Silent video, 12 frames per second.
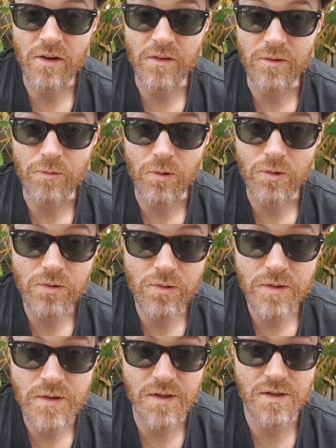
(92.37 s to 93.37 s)
on the root
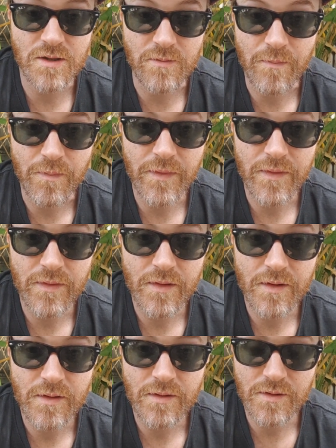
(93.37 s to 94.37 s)
system
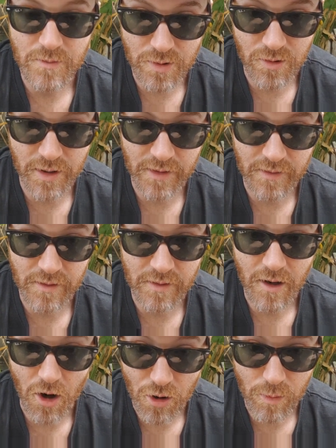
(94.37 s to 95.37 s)
supporting the
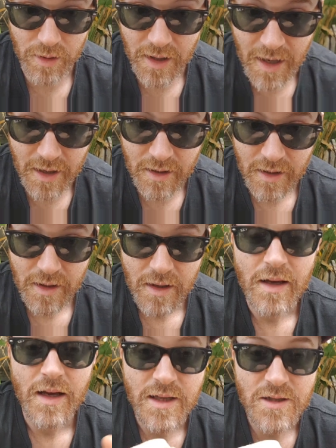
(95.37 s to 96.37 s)
own plant,
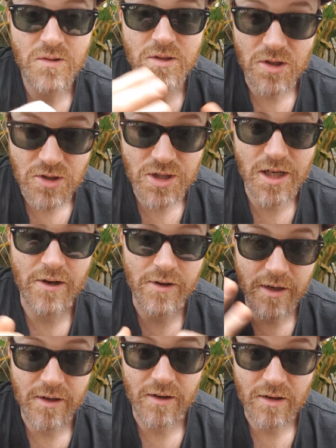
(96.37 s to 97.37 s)
it's also
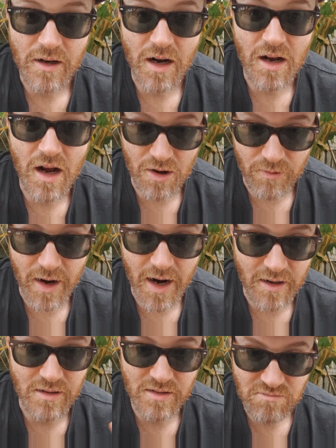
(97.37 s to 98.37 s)
sharing it
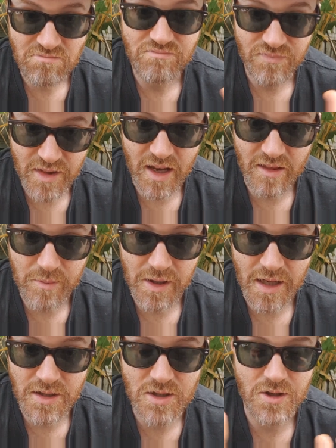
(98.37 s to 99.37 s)
around the other
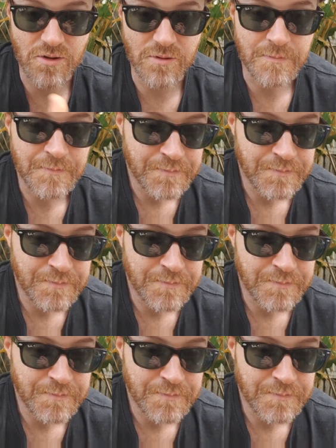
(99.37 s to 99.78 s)
plants too.